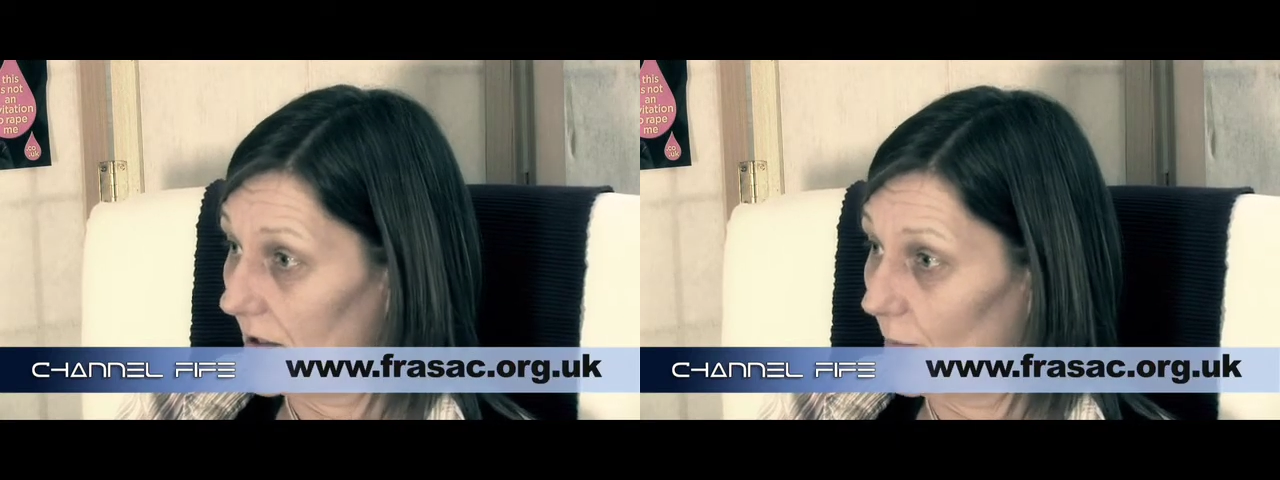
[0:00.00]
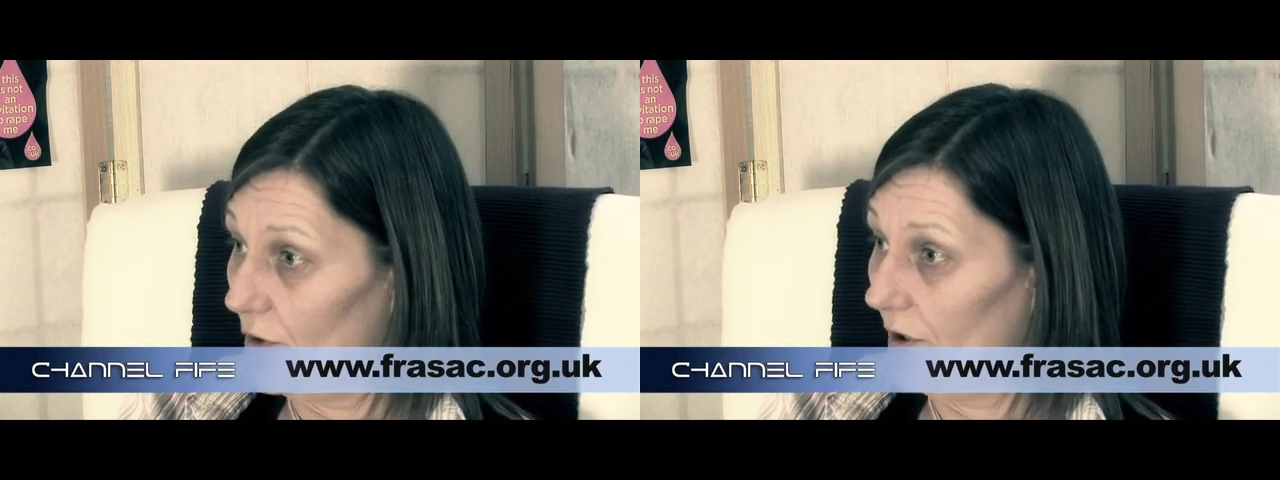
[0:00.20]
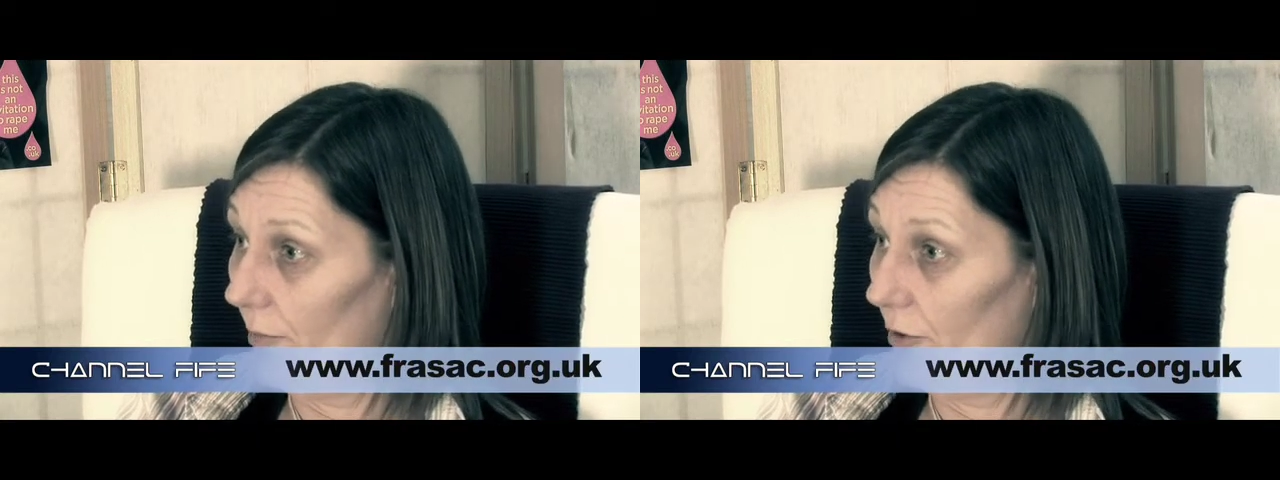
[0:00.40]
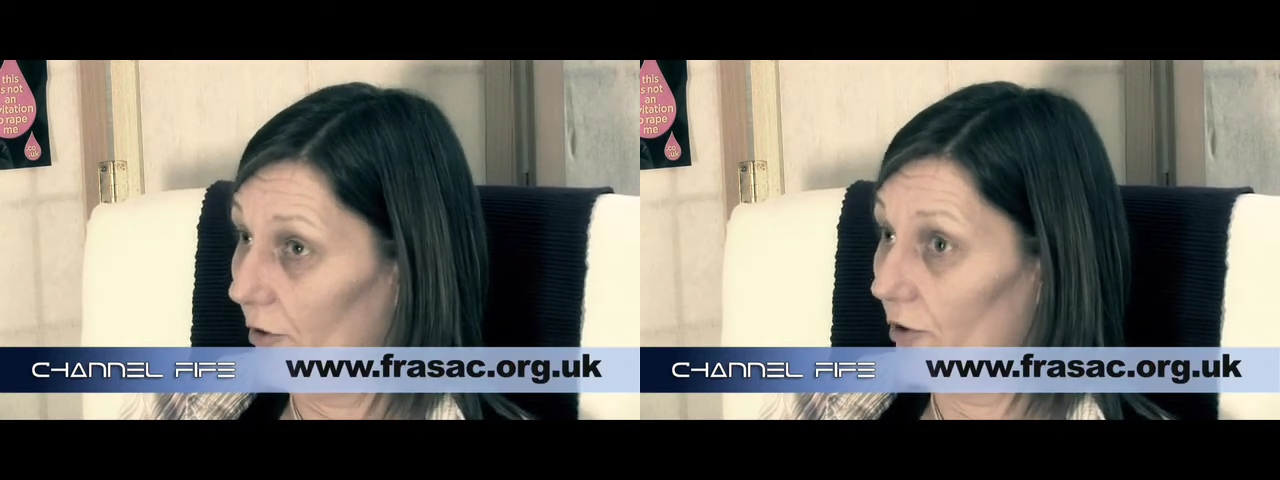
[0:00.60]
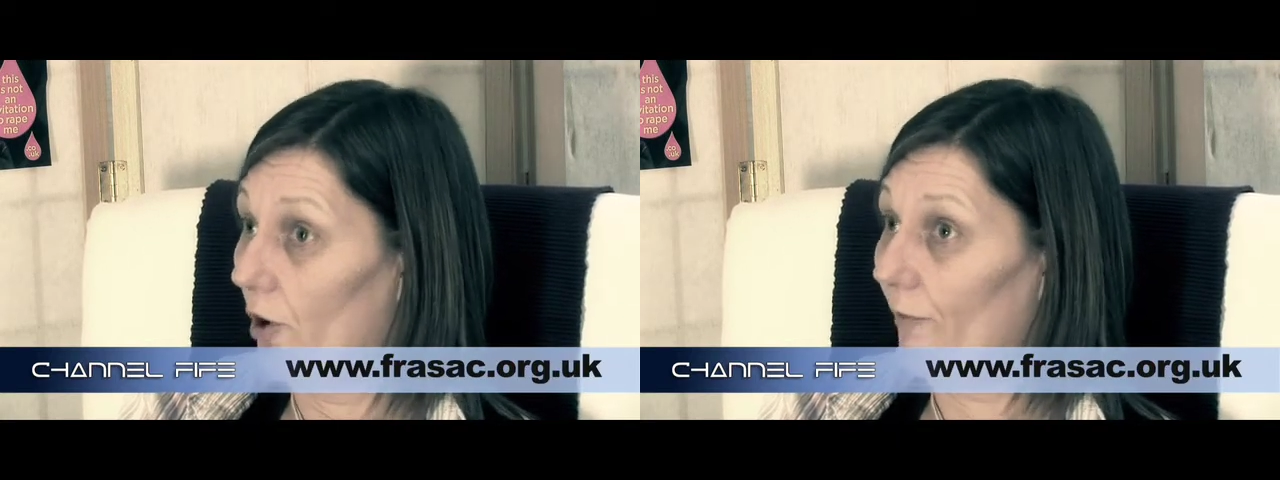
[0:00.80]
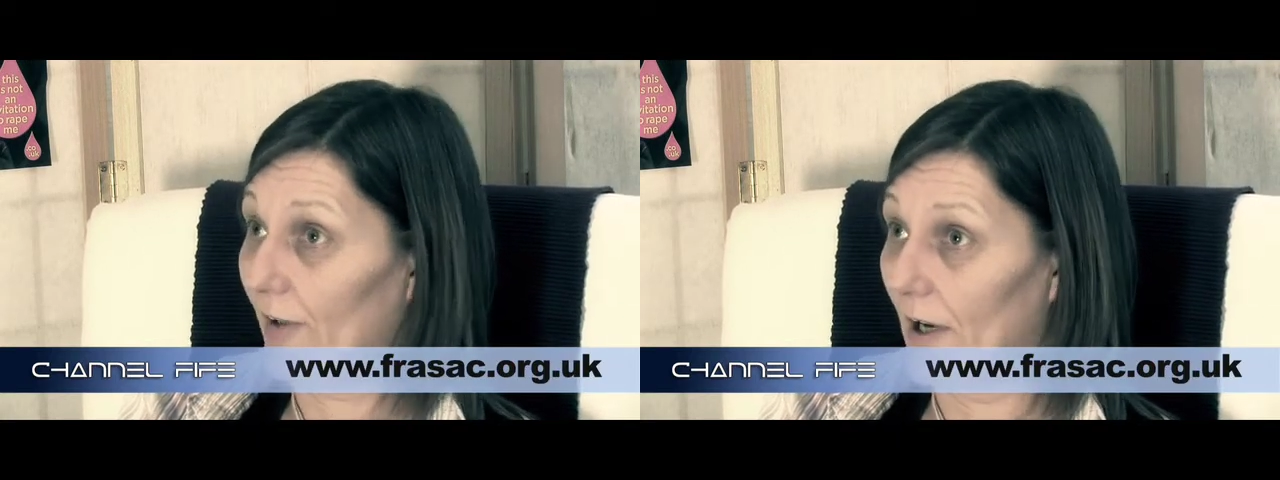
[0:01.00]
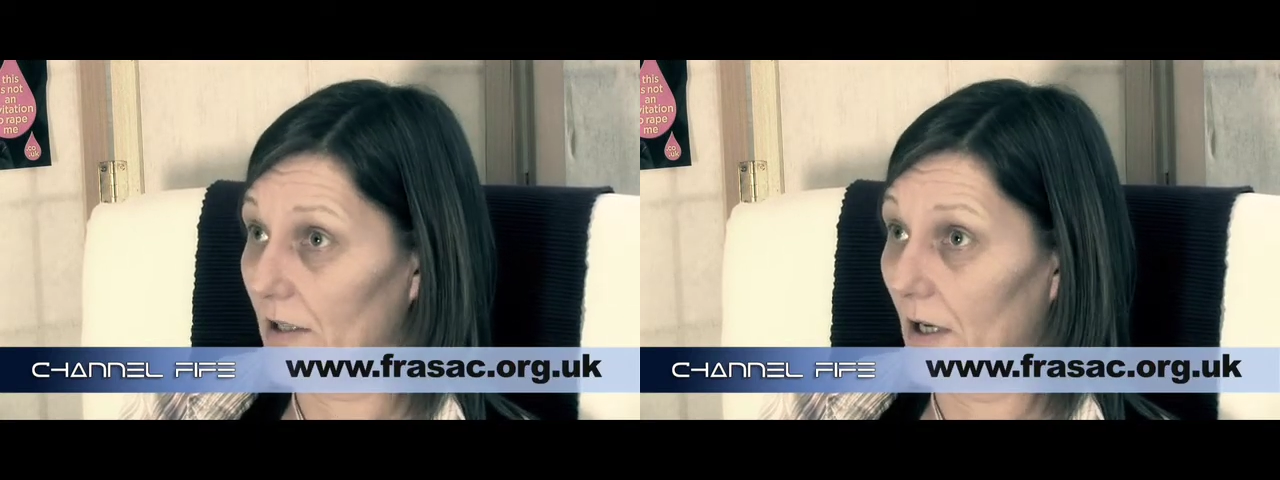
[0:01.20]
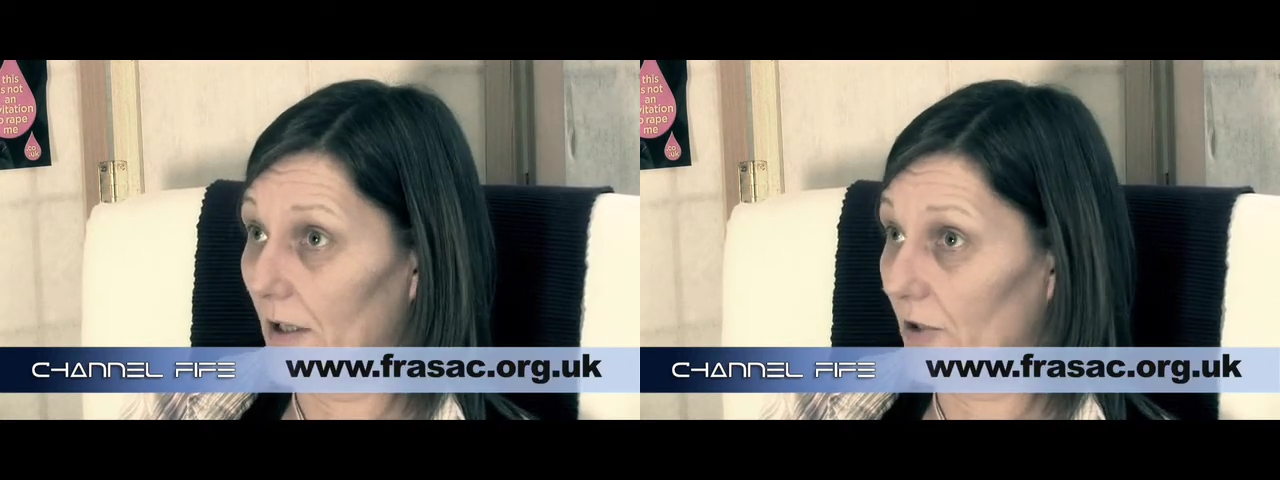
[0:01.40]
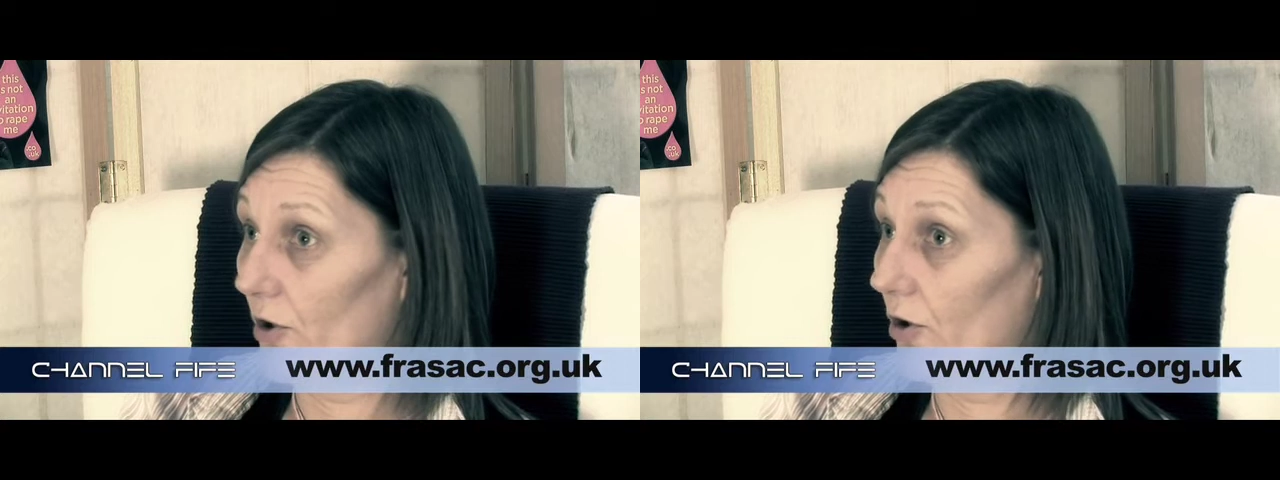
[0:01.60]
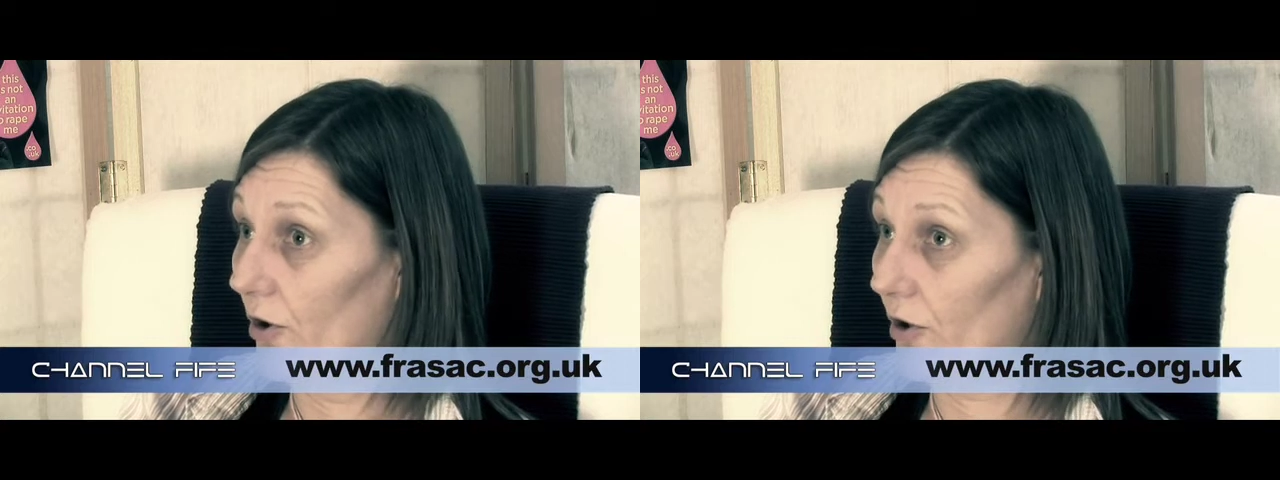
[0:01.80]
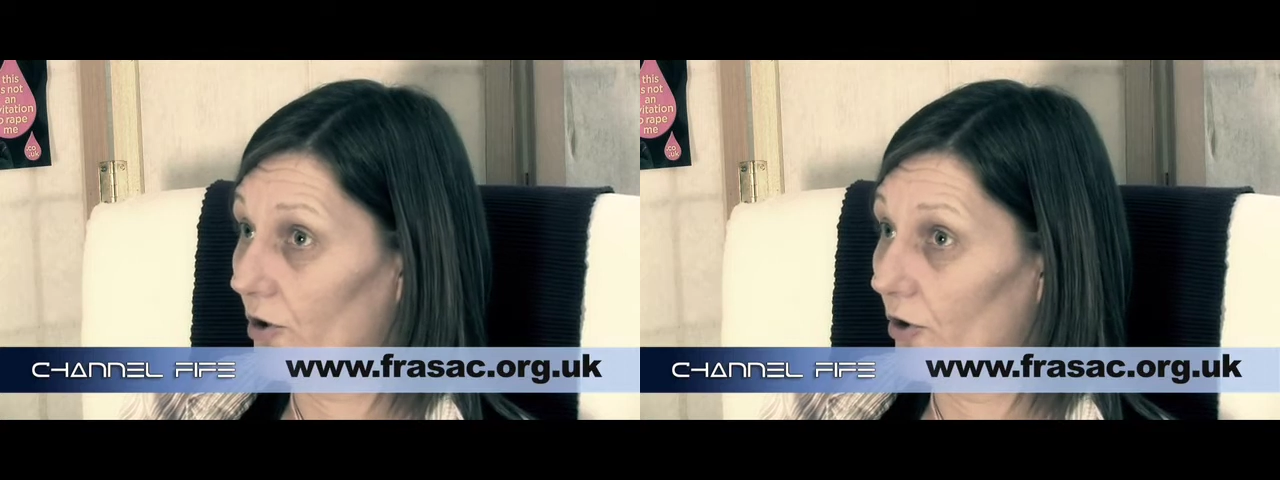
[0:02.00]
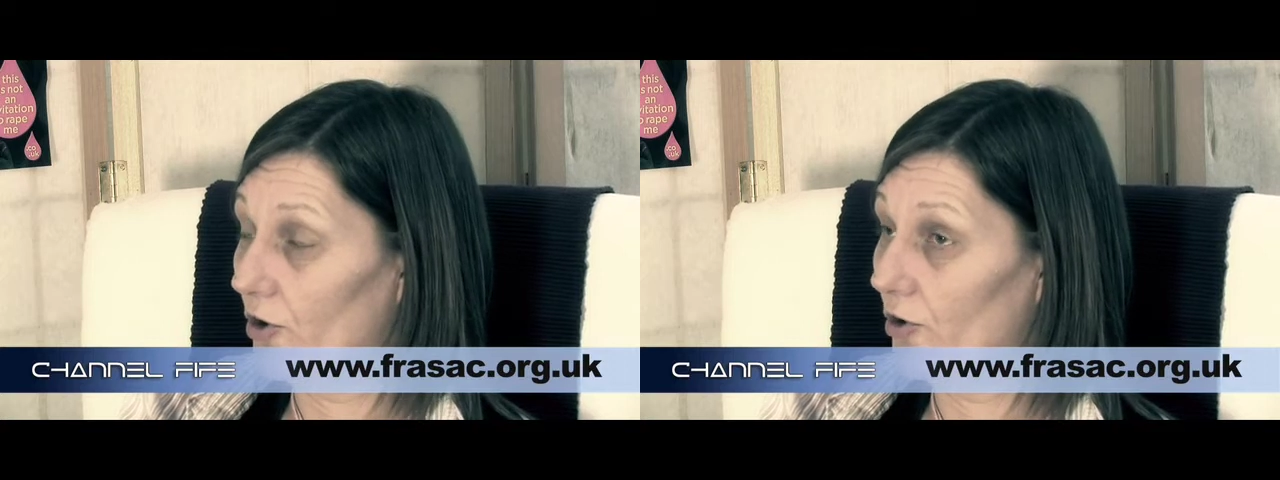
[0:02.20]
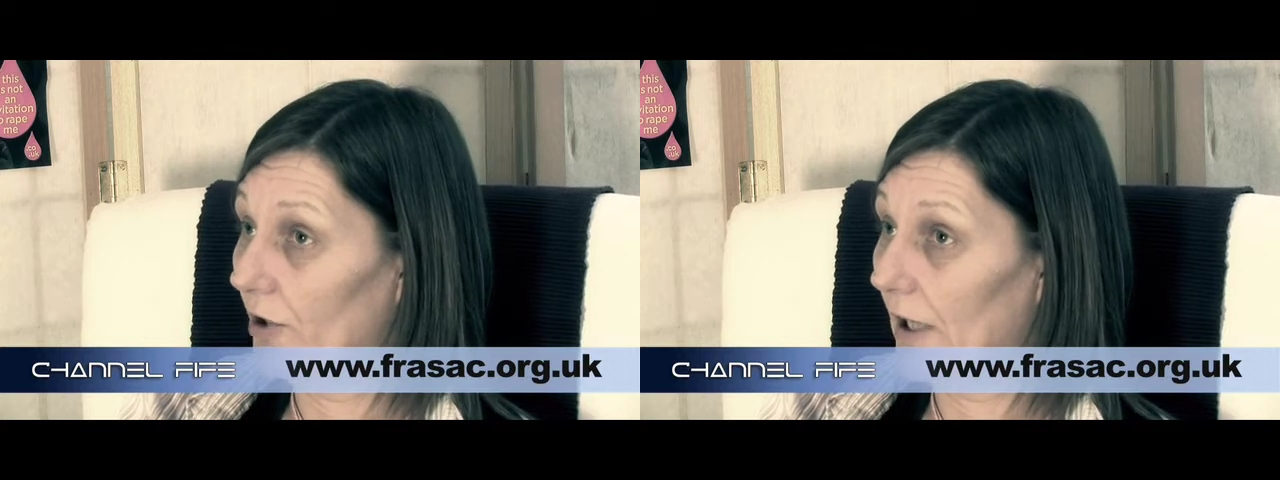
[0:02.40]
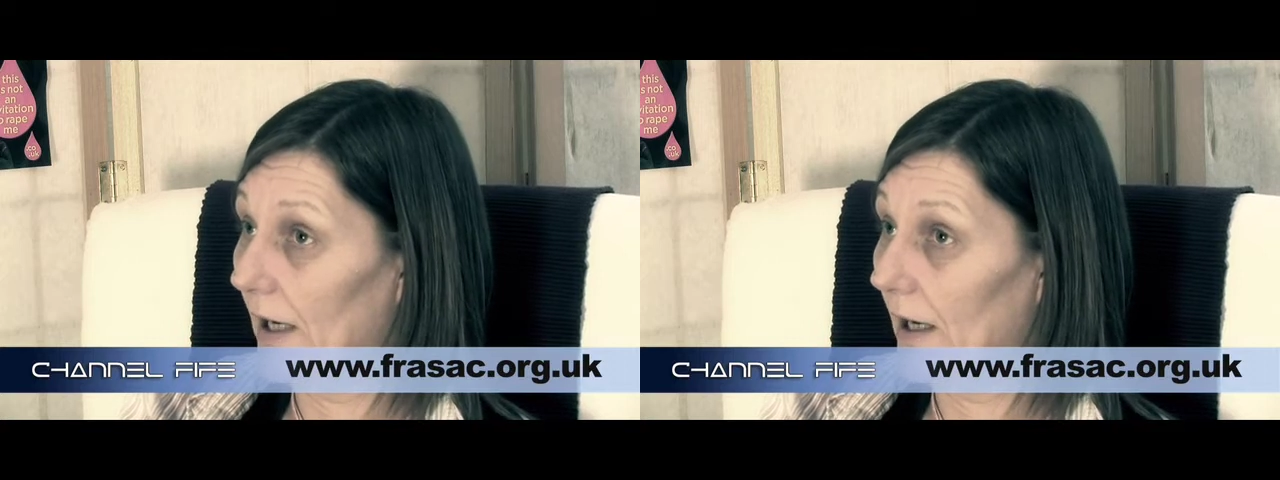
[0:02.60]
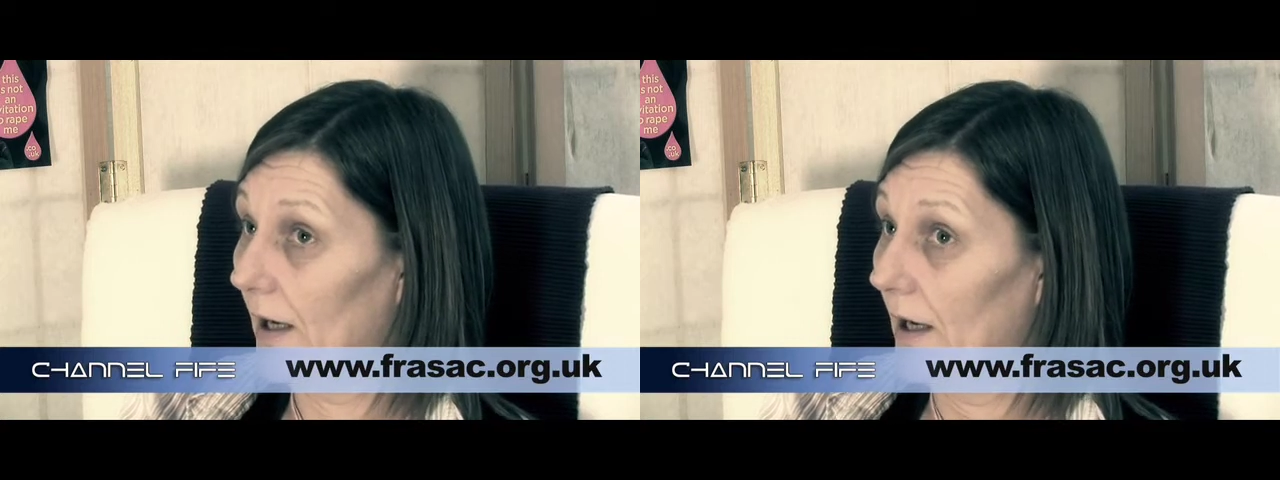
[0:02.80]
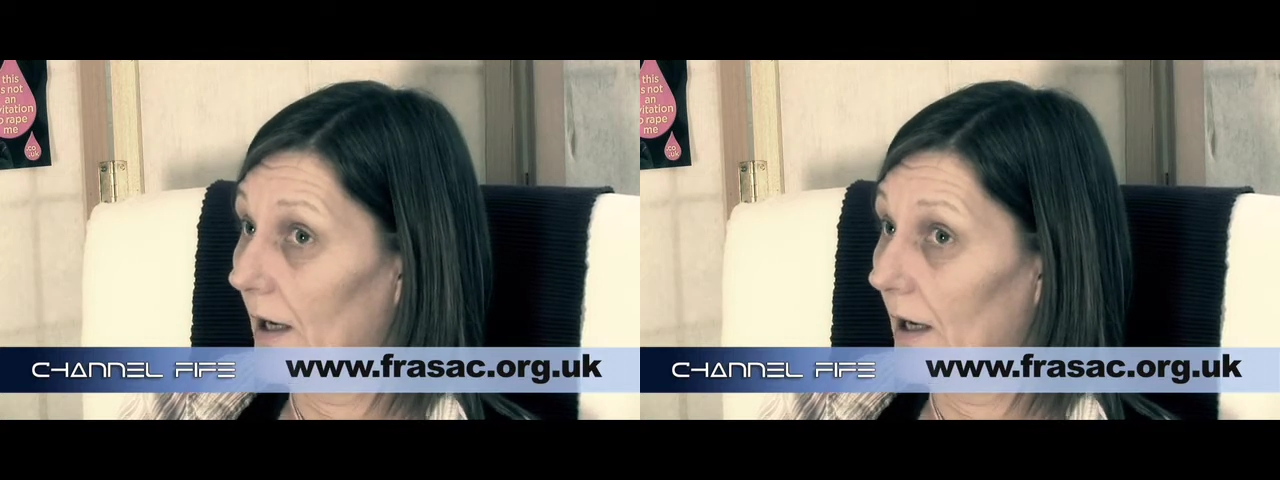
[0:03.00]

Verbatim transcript: www.frasac.org.uk